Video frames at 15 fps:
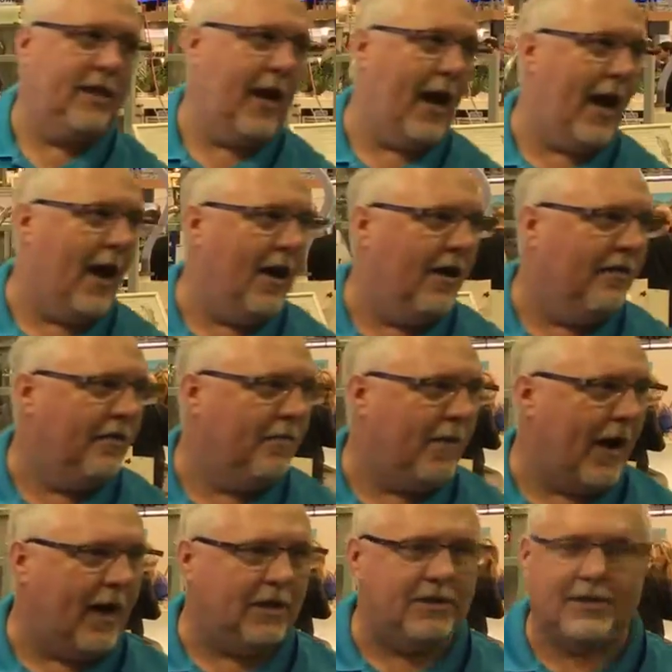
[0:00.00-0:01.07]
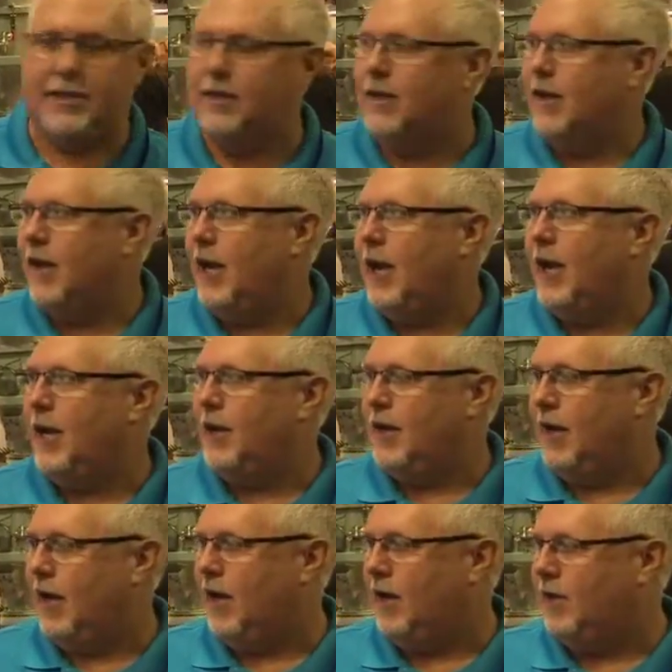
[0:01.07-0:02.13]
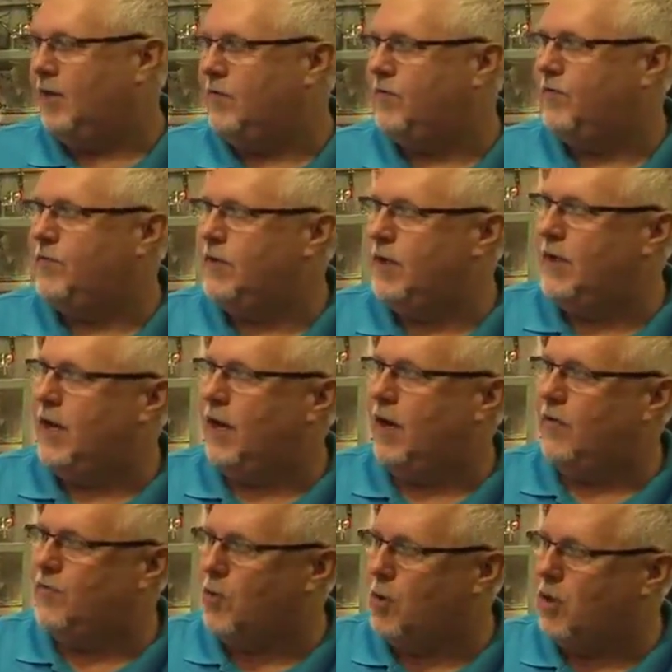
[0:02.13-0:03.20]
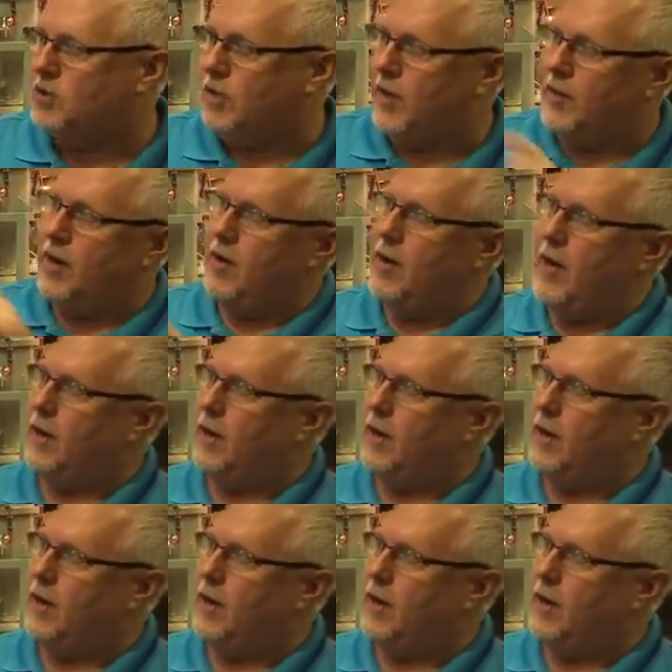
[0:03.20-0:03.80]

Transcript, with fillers: to have mass, and uh, the the uh, forks on there and